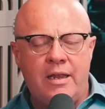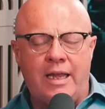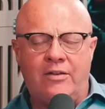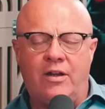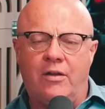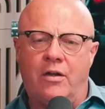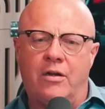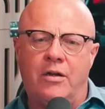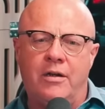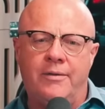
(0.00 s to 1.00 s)
they say,
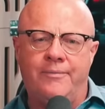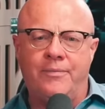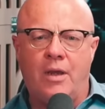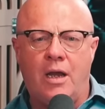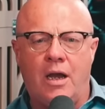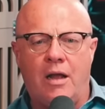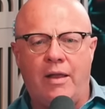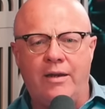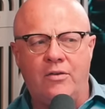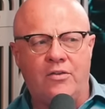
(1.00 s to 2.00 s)
look, I
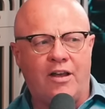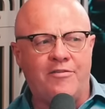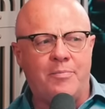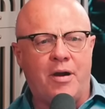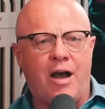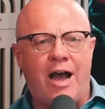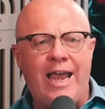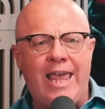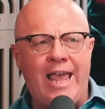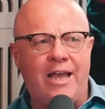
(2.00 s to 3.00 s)
like your stuff, but
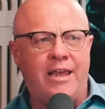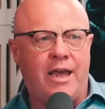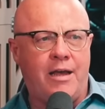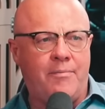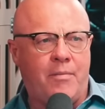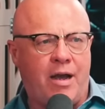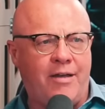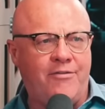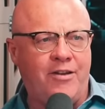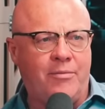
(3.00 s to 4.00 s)
I can't get
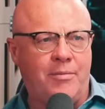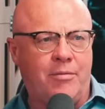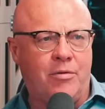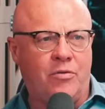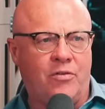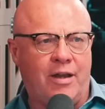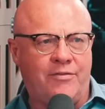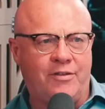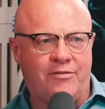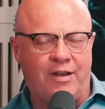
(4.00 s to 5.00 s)
my family member who's
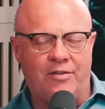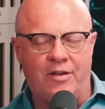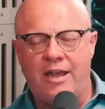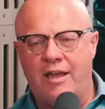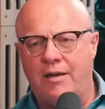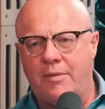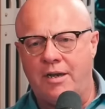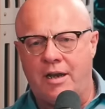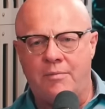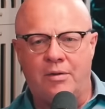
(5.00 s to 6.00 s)
left the faith, I can't get my
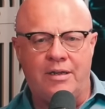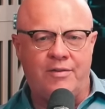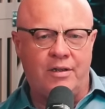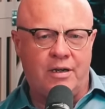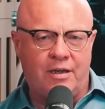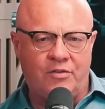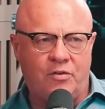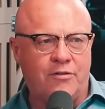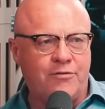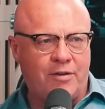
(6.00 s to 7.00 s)
non-believing
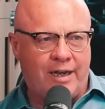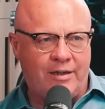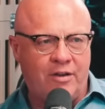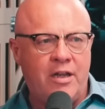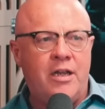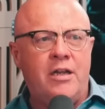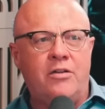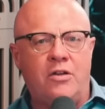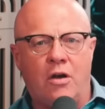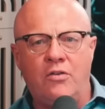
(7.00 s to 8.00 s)
cousin or friend
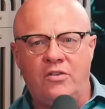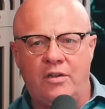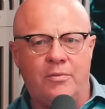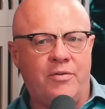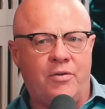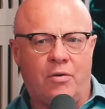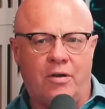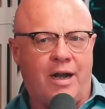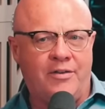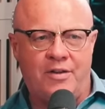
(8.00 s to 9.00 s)
to go see a movie
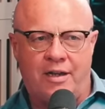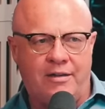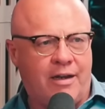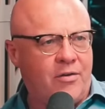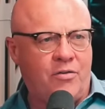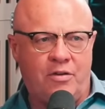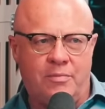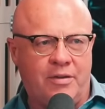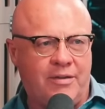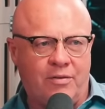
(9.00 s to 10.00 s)
called God's Not Dead or Do
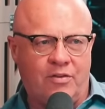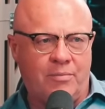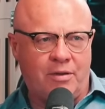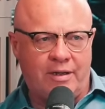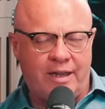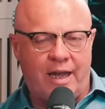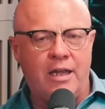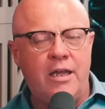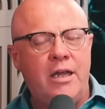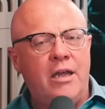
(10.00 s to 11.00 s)
You Believe or something like
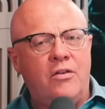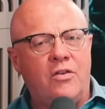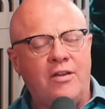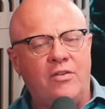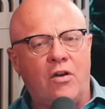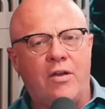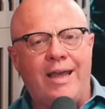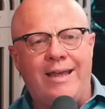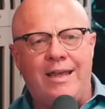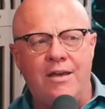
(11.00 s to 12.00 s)
that. So they say,
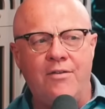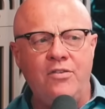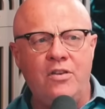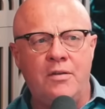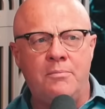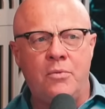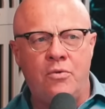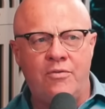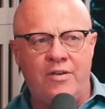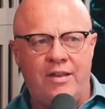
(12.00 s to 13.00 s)
okay, give us the
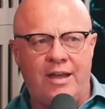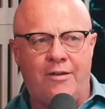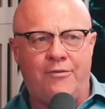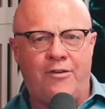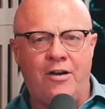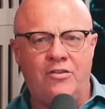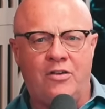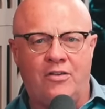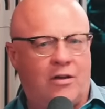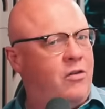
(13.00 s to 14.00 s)
movie that
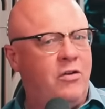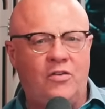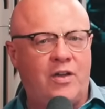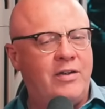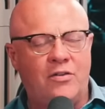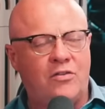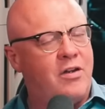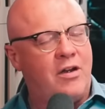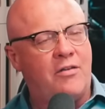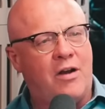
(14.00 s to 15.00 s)
functions. It looks like
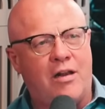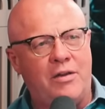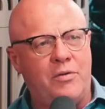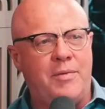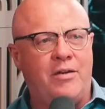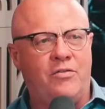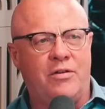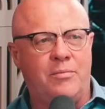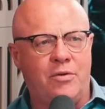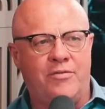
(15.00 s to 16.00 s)
just another Hollywood
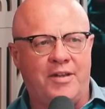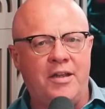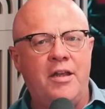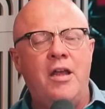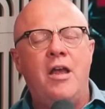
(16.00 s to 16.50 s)
mainstream movie,